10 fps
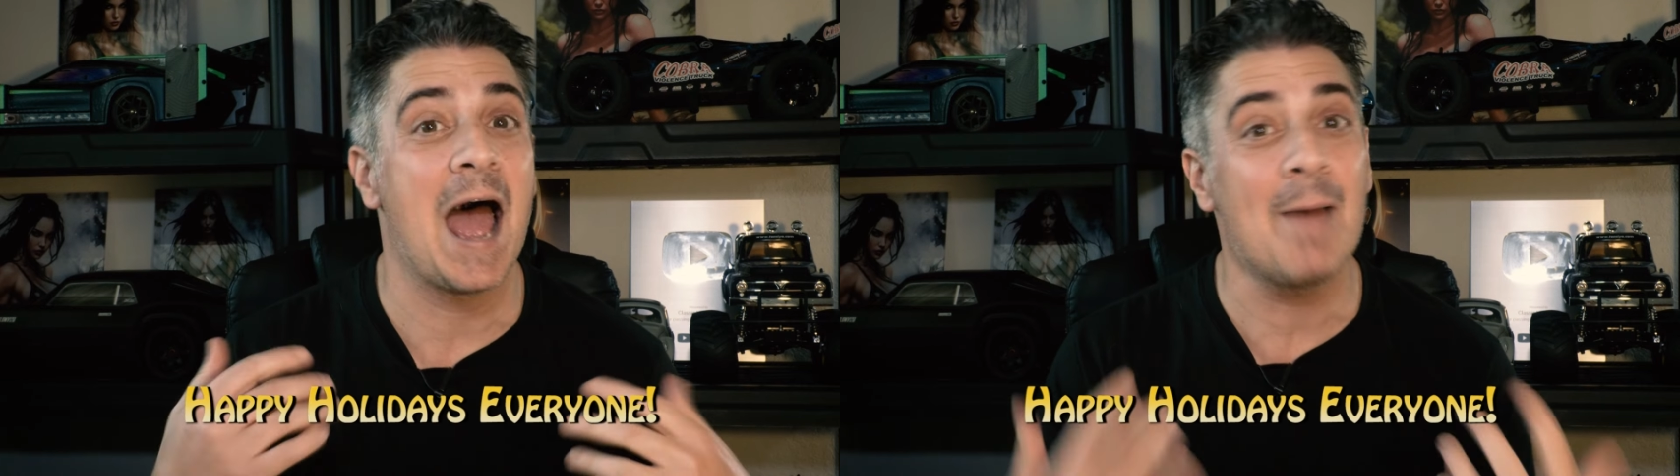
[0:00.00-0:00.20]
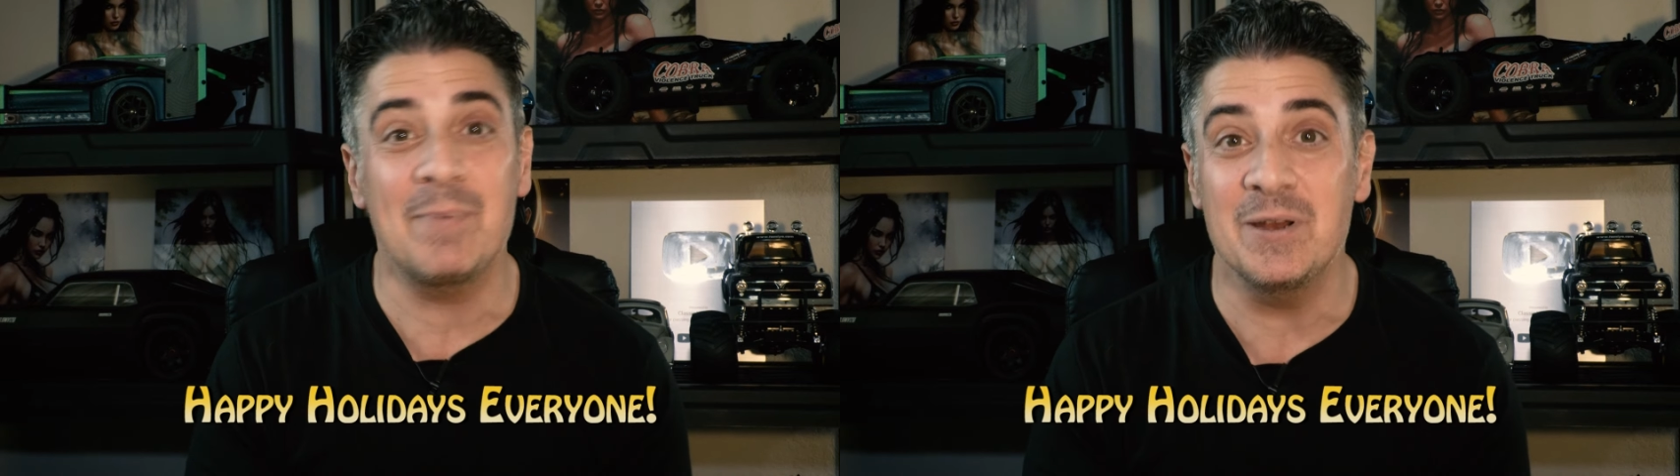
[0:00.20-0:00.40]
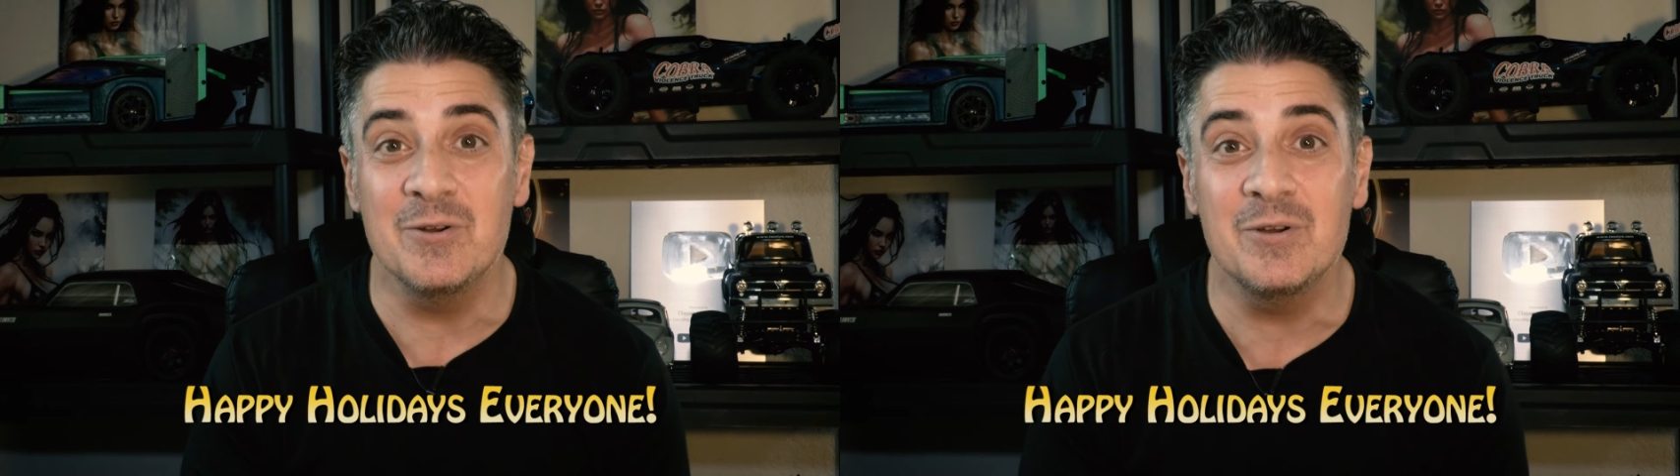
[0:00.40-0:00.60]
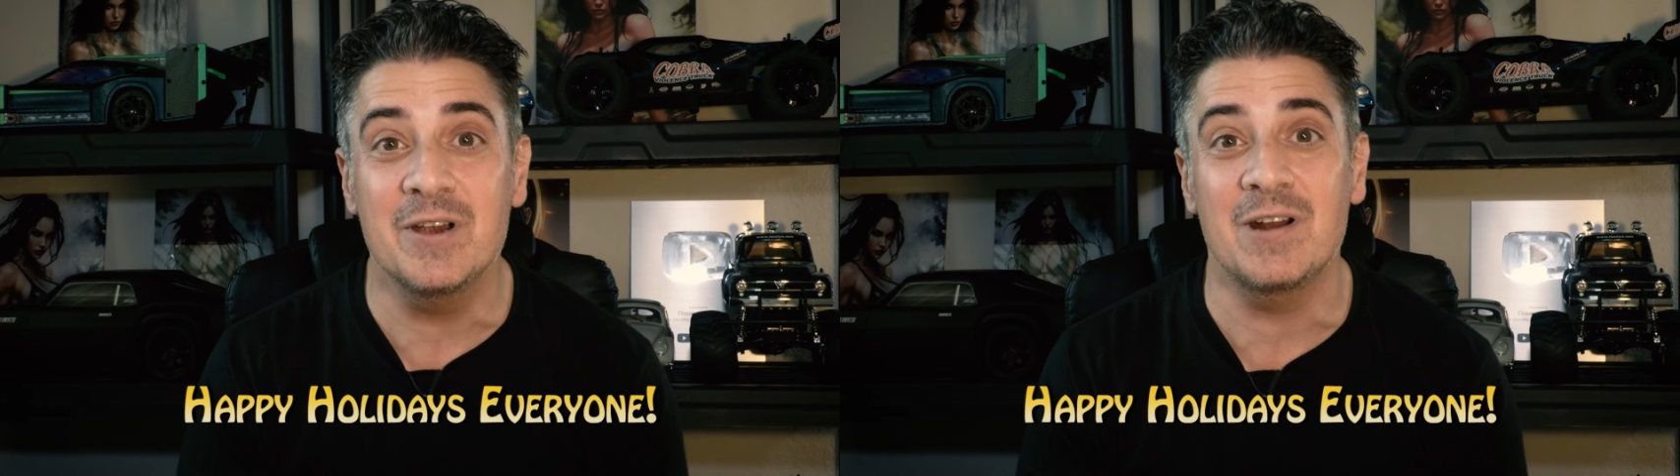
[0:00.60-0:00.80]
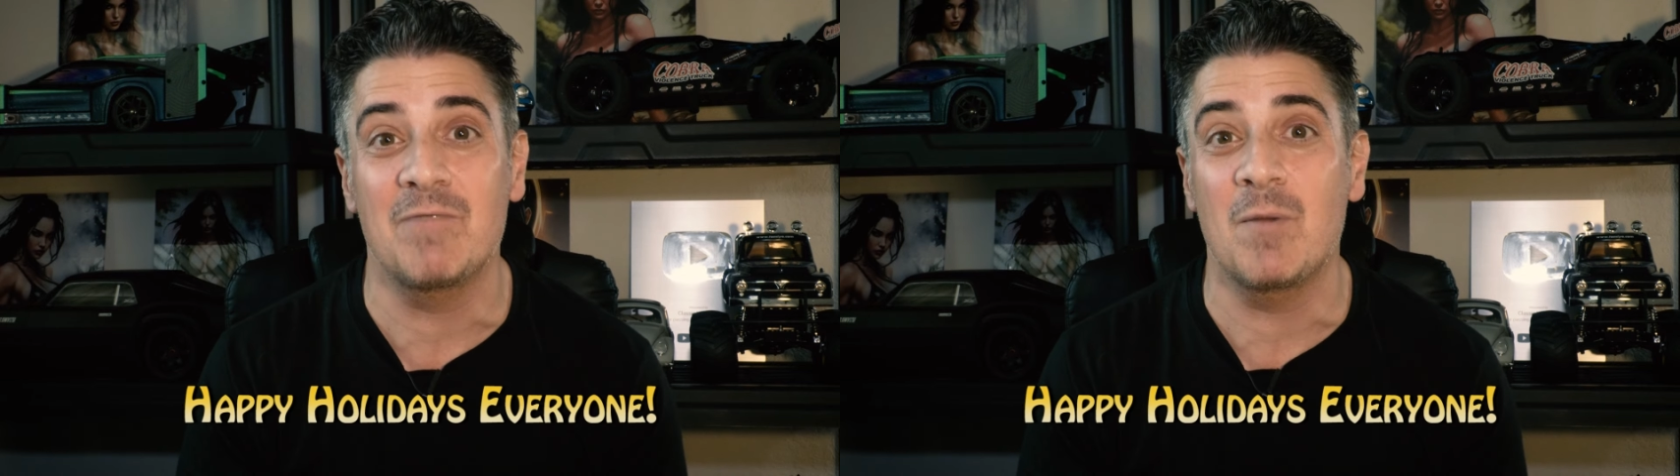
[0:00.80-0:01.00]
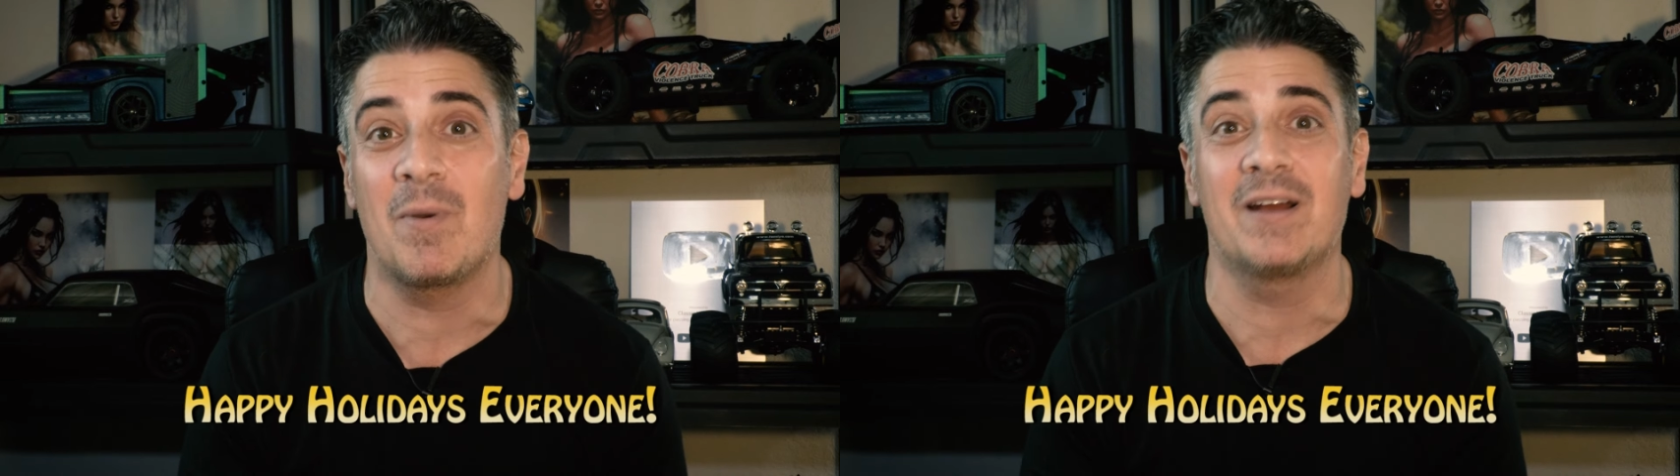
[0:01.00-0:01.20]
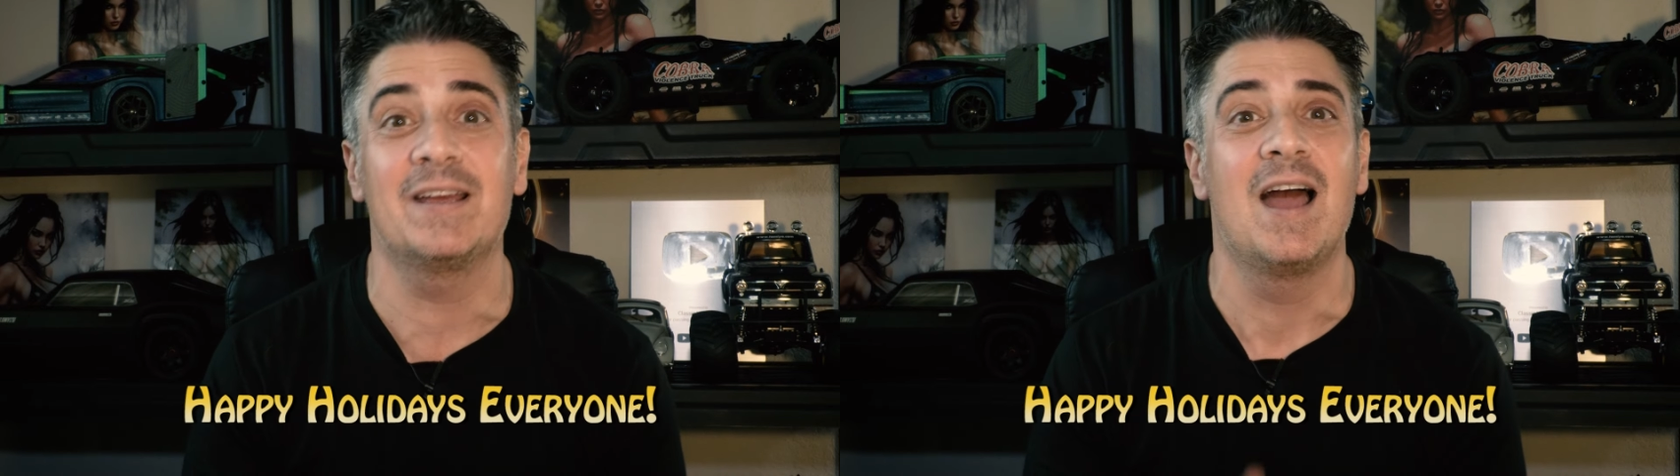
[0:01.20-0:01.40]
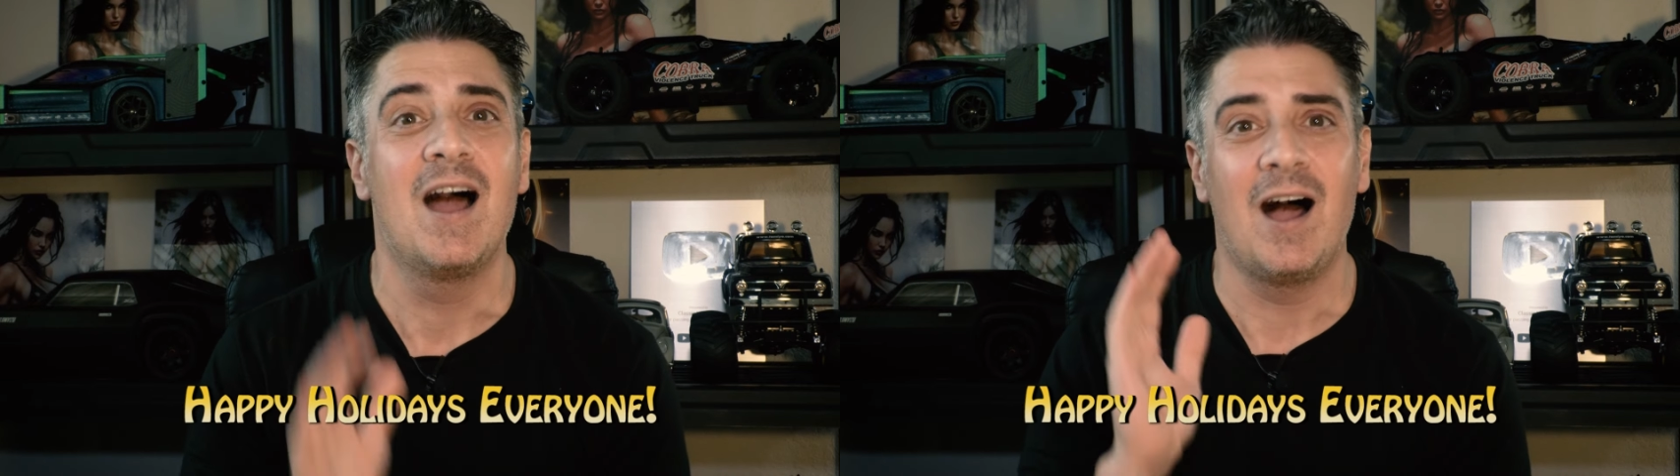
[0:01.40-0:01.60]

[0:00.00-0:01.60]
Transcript: Happy New Year to everybody,